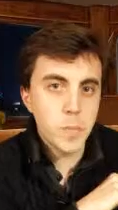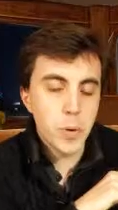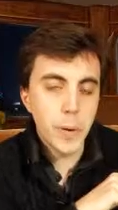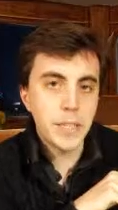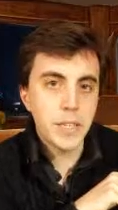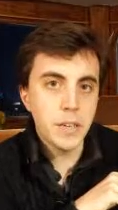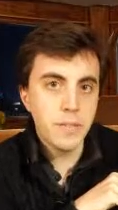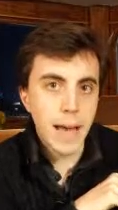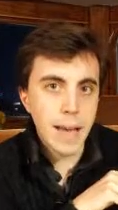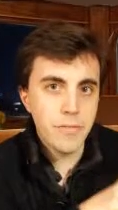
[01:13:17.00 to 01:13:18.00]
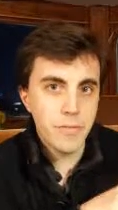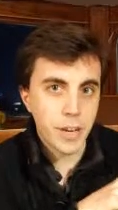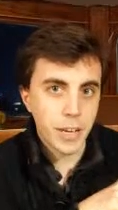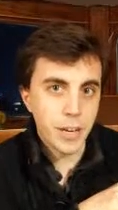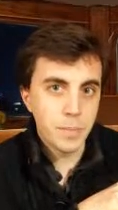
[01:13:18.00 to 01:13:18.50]
point of
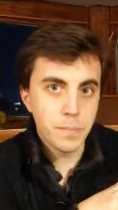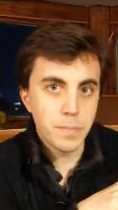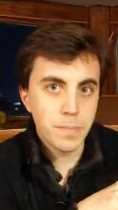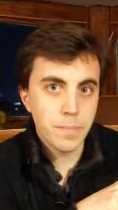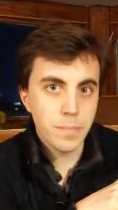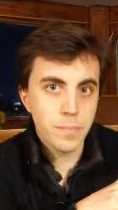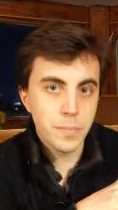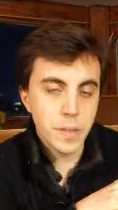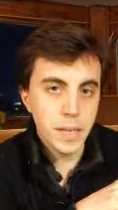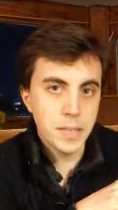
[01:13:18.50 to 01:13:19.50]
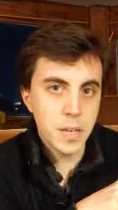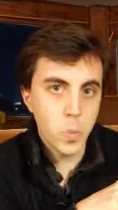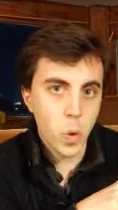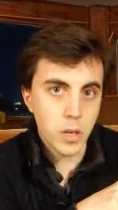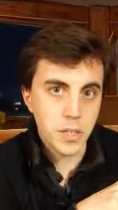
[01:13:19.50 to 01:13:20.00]
Africa is
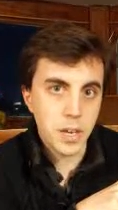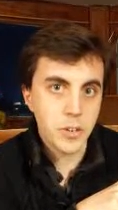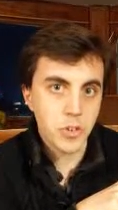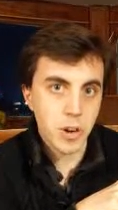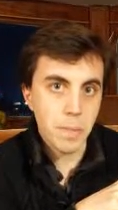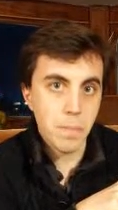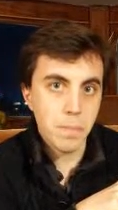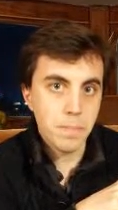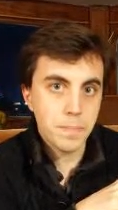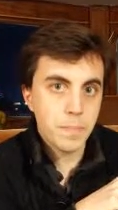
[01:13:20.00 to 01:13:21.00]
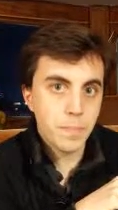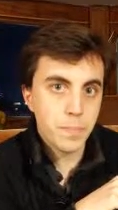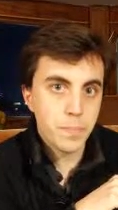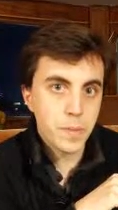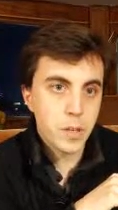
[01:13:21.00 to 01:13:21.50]
in what country?
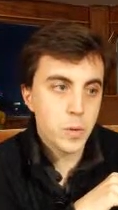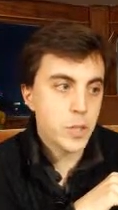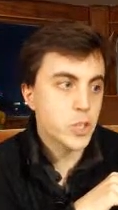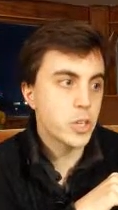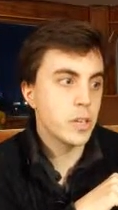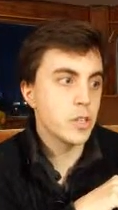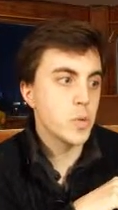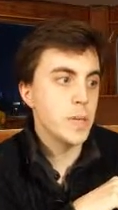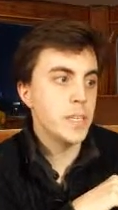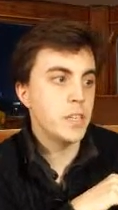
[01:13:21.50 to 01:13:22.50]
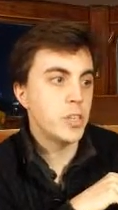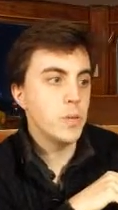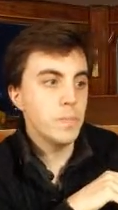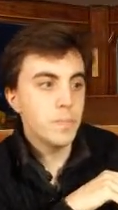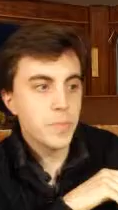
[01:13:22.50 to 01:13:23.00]
Question
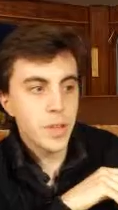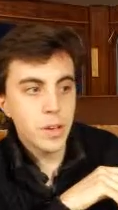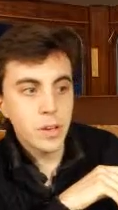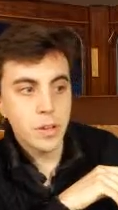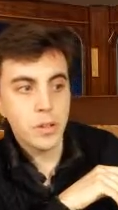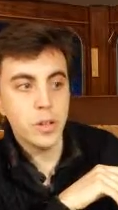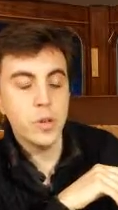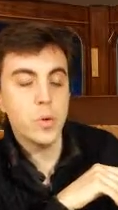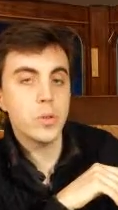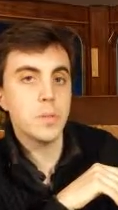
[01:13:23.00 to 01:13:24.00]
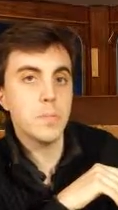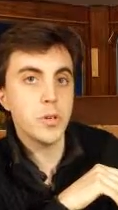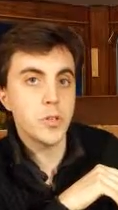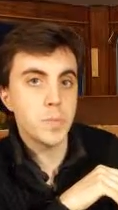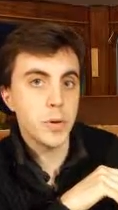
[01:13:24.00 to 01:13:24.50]
22. The
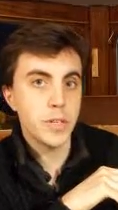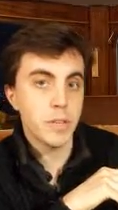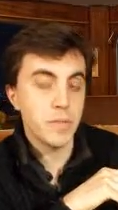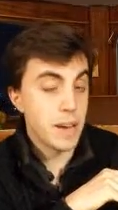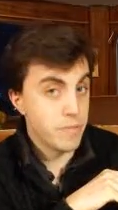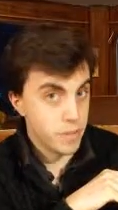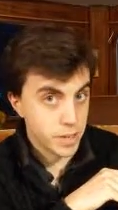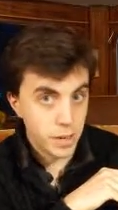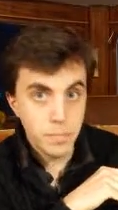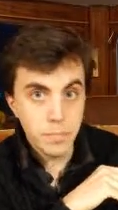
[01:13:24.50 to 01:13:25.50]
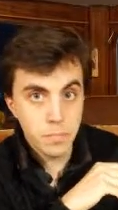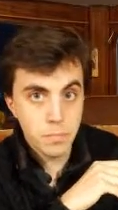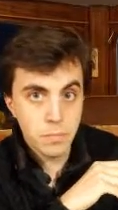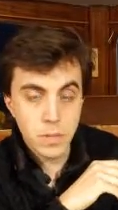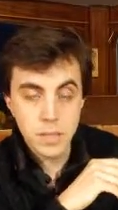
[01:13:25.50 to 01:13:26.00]
northernmost point of Africa
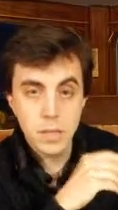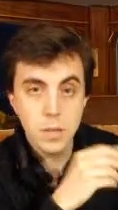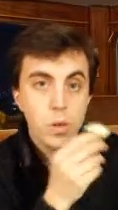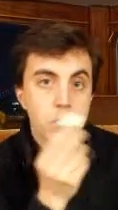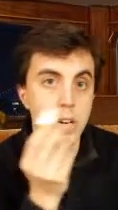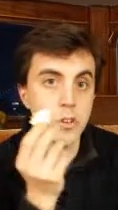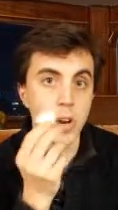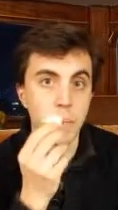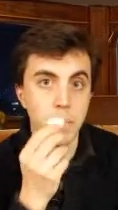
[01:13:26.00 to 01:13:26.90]
is in what country?